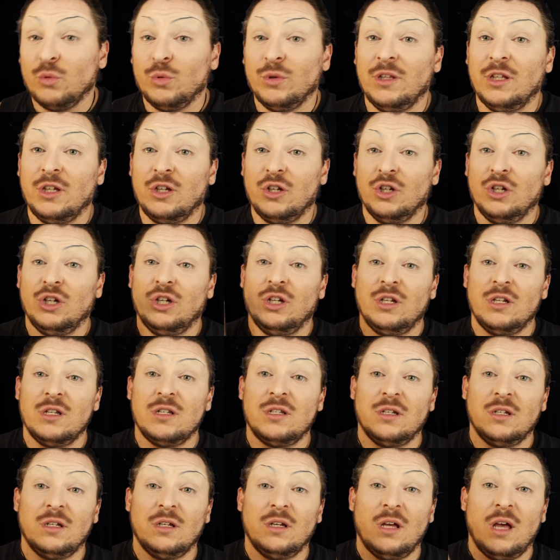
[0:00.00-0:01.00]
really
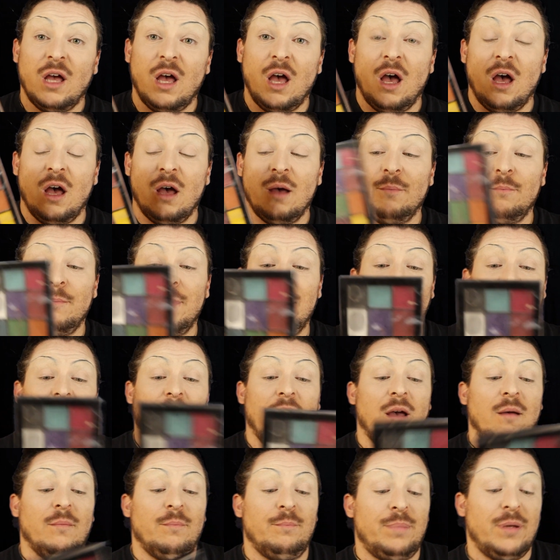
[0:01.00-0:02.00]
good
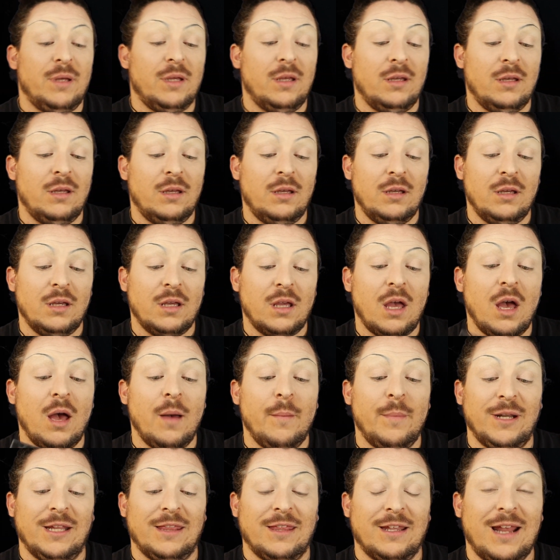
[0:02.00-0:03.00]
makeup
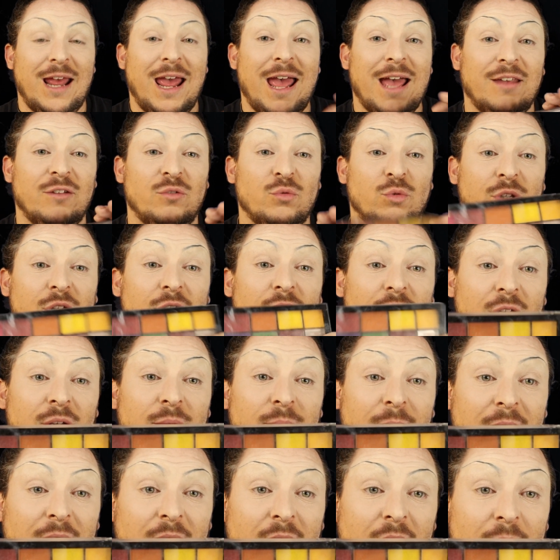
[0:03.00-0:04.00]
company that has really good
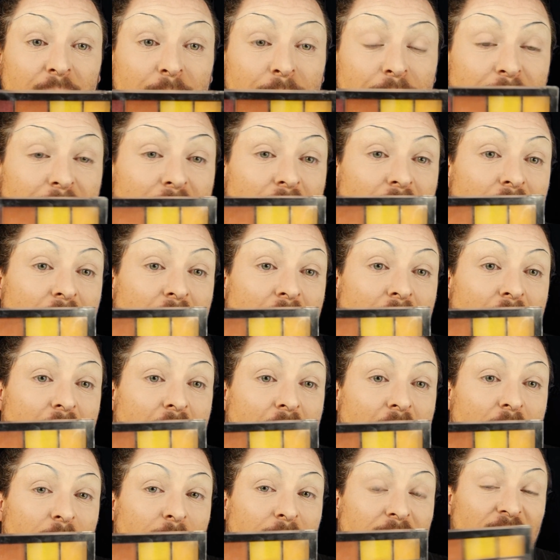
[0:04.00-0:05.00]
makeup
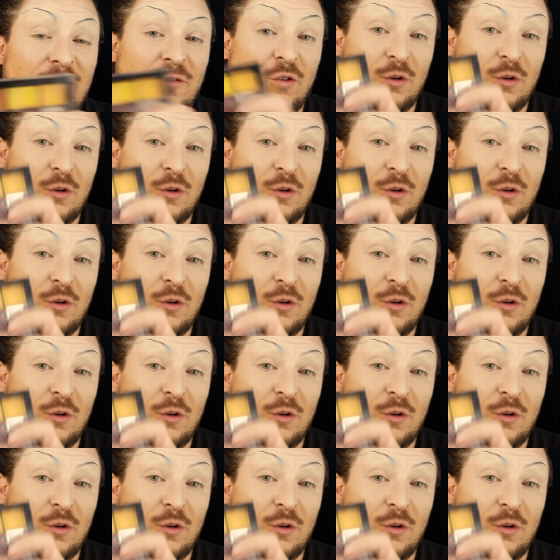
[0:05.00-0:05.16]
at